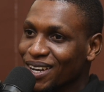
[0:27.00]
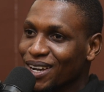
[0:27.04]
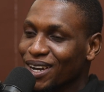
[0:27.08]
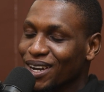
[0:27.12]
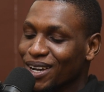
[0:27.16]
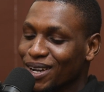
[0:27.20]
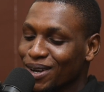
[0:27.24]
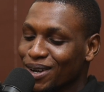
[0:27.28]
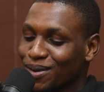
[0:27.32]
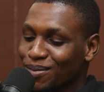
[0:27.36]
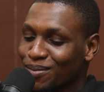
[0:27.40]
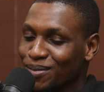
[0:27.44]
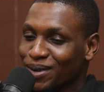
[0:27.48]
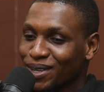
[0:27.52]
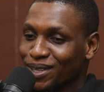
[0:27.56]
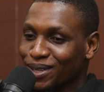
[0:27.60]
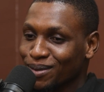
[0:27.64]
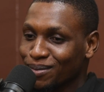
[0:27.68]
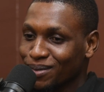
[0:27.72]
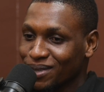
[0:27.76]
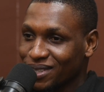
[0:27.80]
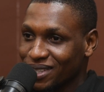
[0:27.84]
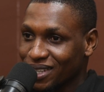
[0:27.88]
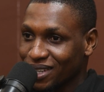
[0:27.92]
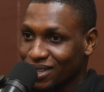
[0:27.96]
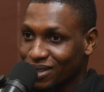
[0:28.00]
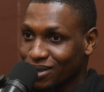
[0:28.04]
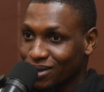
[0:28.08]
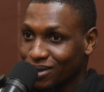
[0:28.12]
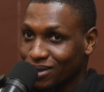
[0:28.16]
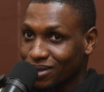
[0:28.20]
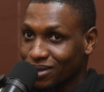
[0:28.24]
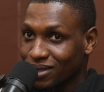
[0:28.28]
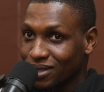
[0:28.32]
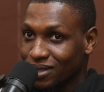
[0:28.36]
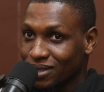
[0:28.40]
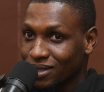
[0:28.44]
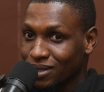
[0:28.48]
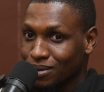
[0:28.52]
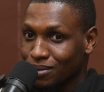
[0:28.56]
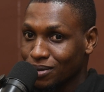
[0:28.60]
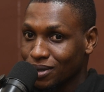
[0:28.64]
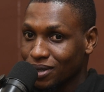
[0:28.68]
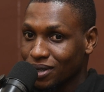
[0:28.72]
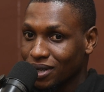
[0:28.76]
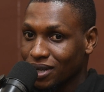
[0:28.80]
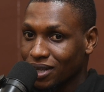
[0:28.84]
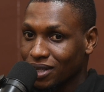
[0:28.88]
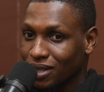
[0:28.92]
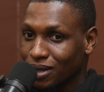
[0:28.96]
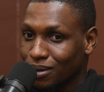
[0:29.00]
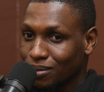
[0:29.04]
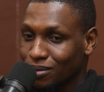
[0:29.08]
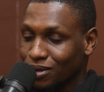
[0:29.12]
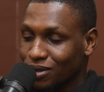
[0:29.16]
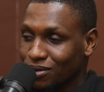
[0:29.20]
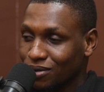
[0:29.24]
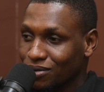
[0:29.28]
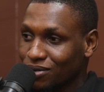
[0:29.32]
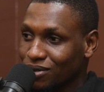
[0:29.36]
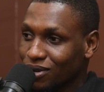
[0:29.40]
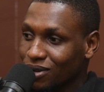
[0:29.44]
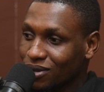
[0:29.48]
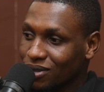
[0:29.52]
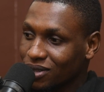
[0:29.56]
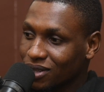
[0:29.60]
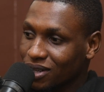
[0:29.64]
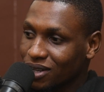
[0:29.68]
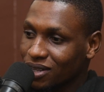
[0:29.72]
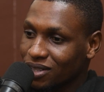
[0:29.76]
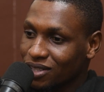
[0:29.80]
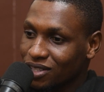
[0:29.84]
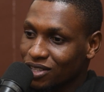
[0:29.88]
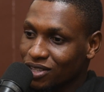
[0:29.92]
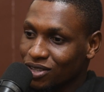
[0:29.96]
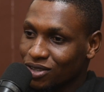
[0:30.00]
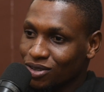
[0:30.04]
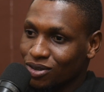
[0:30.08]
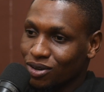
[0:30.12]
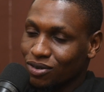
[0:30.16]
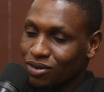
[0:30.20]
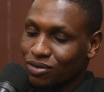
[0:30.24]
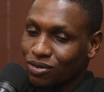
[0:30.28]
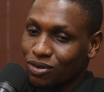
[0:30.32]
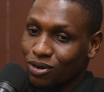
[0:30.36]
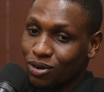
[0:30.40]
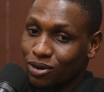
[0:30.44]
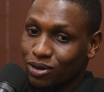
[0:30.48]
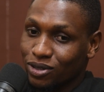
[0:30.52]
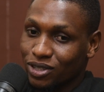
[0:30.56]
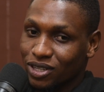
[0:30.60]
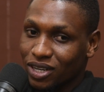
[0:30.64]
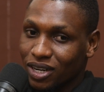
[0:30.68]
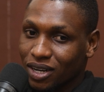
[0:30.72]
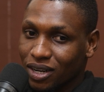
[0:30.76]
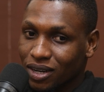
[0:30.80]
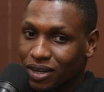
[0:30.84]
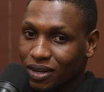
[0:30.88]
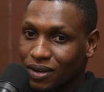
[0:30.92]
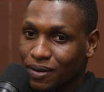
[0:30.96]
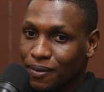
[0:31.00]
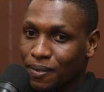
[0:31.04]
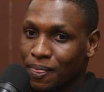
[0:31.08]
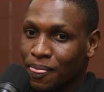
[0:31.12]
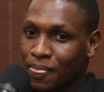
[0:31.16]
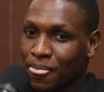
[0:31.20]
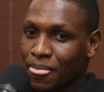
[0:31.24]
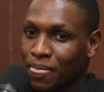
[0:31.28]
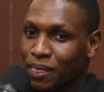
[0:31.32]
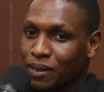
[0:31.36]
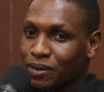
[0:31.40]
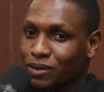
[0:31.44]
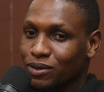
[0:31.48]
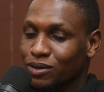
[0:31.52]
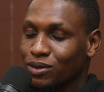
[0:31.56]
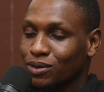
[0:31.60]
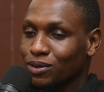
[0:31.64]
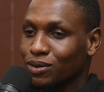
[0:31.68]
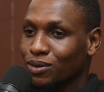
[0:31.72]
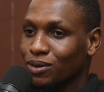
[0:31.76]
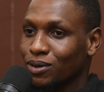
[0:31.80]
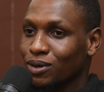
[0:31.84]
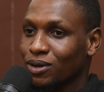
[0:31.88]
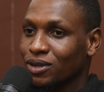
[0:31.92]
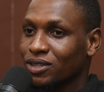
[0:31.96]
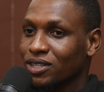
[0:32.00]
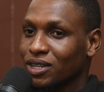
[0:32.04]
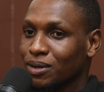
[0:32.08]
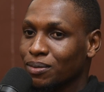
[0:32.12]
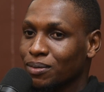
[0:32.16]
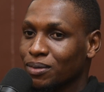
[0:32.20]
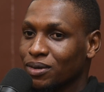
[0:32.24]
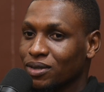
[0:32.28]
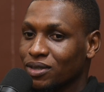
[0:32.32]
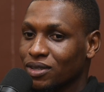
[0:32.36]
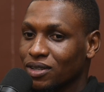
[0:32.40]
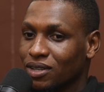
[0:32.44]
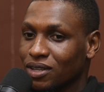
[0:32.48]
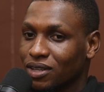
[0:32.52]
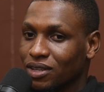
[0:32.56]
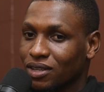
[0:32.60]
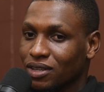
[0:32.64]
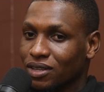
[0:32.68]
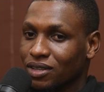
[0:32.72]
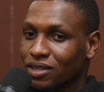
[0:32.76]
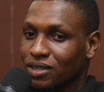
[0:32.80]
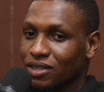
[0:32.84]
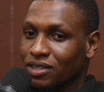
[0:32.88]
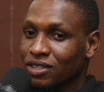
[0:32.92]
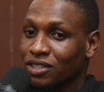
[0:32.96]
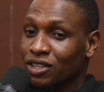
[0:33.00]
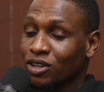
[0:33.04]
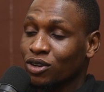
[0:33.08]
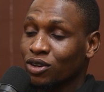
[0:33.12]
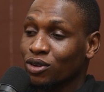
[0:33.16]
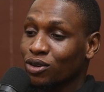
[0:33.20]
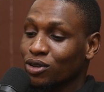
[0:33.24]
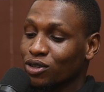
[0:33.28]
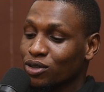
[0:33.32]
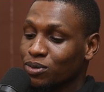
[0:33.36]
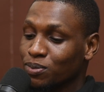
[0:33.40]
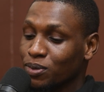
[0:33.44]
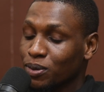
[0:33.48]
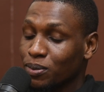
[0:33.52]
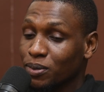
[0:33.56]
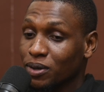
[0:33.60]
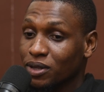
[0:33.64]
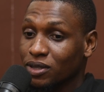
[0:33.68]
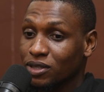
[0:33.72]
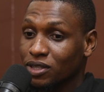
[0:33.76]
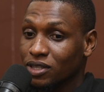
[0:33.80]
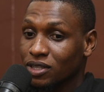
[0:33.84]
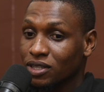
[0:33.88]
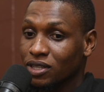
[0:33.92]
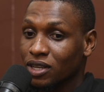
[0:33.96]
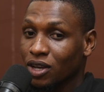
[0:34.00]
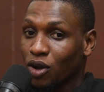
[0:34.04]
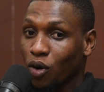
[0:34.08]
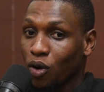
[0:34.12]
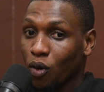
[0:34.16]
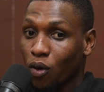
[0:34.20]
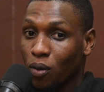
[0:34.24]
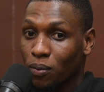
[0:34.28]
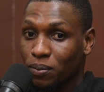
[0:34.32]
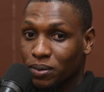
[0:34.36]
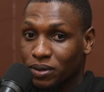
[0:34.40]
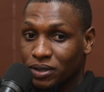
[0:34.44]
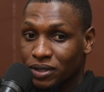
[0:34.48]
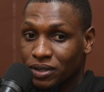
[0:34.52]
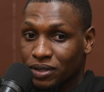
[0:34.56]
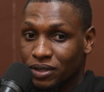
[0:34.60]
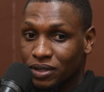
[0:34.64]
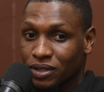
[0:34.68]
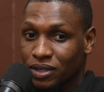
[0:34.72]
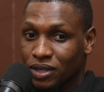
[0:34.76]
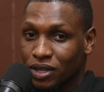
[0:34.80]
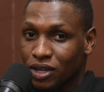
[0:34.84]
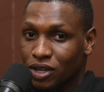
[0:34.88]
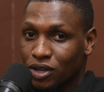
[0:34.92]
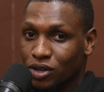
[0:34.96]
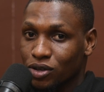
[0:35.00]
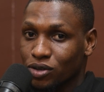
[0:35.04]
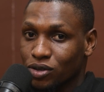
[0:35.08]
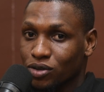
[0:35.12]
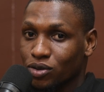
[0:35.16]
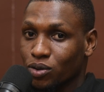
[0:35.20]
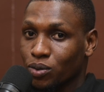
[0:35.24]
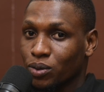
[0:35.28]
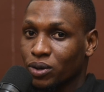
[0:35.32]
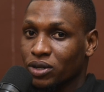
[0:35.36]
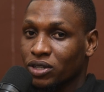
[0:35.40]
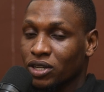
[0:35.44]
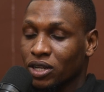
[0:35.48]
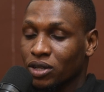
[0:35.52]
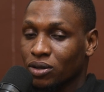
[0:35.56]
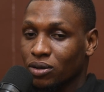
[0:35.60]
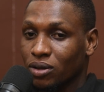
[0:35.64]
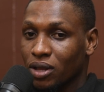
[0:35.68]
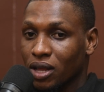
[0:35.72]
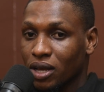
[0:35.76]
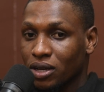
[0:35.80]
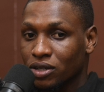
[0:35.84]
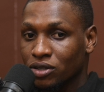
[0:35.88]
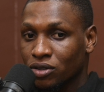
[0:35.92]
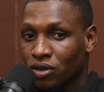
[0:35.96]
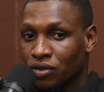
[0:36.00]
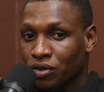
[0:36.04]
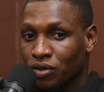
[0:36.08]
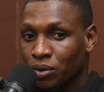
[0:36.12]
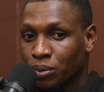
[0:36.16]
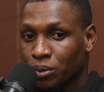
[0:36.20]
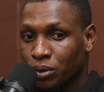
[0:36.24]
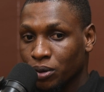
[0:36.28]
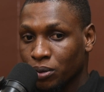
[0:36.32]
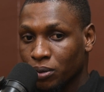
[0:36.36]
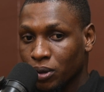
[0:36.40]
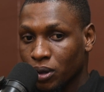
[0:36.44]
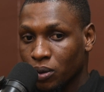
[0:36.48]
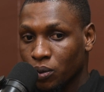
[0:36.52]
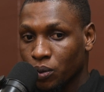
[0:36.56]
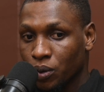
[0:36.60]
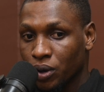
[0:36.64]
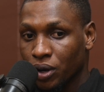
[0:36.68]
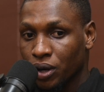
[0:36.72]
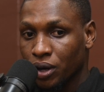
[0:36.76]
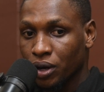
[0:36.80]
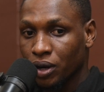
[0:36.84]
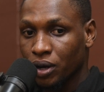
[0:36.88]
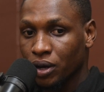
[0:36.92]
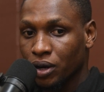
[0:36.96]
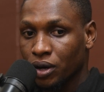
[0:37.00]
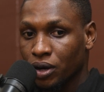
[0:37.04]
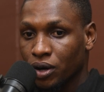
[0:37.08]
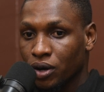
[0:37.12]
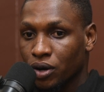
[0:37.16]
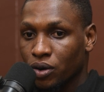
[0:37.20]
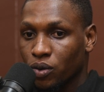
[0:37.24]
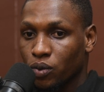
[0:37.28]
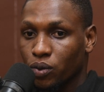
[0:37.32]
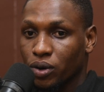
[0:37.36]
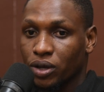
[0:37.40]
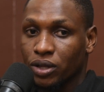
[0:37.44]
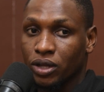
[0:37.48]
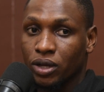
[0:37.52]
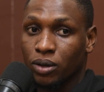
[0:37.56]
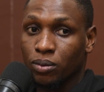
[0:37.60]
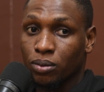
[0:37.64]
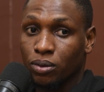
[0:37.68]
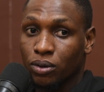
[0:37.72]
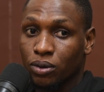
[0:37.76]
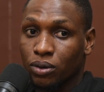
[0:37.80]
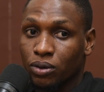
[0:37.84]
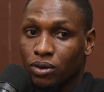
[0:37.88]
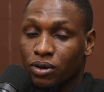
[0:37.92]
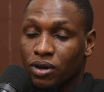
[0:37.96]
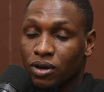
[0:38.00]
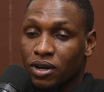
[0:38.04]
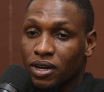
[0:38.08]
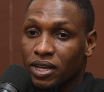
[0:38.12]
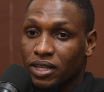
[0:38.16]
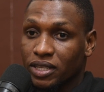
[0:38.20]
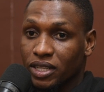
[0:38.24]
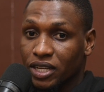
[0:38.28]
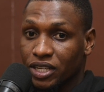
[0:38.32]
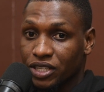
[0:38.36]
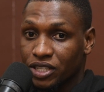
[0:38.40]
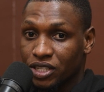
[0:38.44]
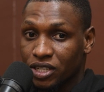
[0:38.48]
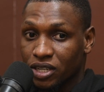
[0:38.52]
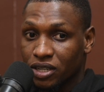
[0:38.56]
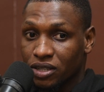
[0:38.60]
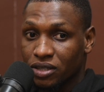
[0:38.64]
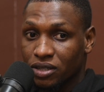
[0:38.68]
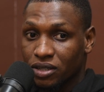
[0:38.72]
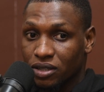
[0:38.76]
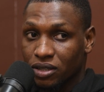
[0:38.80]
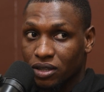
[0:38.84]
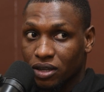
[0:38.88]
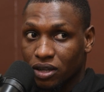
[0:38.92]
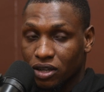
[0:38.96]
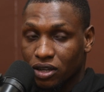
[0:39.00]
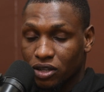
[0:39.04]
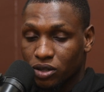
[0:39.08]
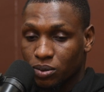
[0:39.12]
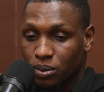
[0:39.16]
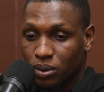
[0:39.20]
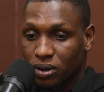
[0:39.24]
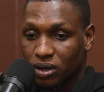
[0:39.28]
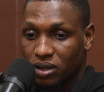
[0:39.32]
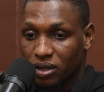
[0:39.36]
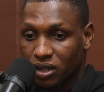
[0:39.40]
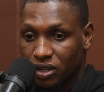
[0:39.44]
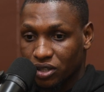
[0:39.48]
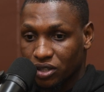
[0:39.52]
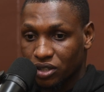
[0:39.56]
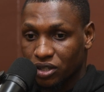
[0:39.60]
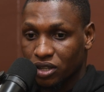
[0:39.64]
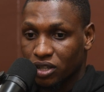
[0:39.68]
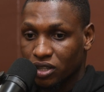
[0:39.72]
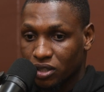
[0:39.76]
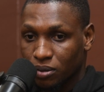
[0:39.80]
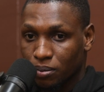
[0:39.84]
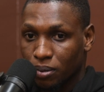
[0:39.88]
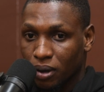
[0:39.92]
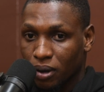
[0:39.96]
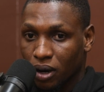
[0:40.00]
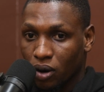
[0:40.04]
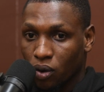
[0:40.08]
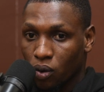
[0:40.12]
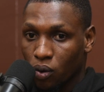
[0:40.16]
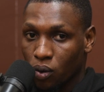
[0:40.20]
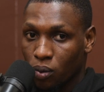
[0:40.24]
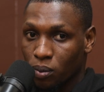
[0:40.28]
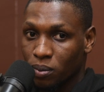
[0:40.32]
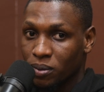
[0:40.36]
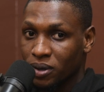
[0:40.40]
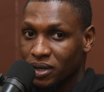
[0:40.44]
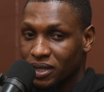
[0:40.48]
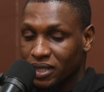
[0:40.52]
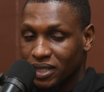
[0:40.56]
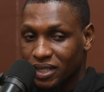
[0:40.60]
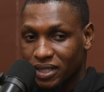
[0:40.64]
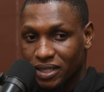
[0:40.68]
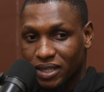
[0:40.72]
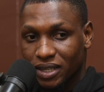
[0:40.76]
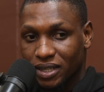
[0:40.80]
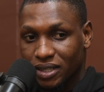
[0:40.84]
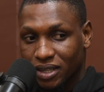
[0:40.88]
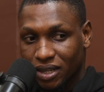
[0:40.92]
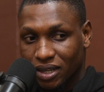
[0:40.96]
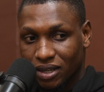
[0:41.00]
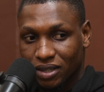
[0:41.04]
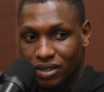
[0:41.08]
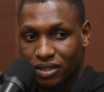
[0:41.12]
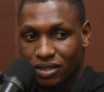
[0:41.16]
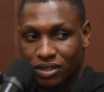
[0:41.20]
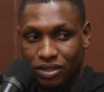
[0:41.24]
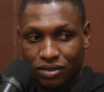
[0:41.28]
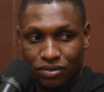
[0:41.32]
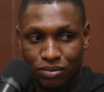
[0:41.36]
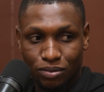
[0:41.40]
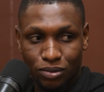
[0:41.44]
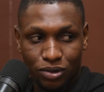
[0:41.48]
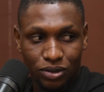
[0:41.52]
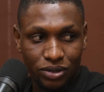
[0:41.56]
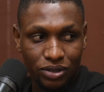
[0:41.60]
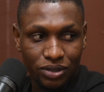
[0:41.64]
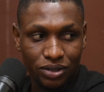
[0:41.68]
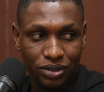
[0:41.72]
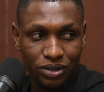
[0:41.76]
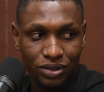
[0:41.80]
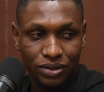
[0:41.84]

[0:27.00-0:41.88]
my name is Thank God Izime, and I'm the founder and CEO of Ultra. So Ultra basically is a cross payments company. So we're trying to solve a problem where we enable Nigerians in diaspora and Nigerians back home send and receive money.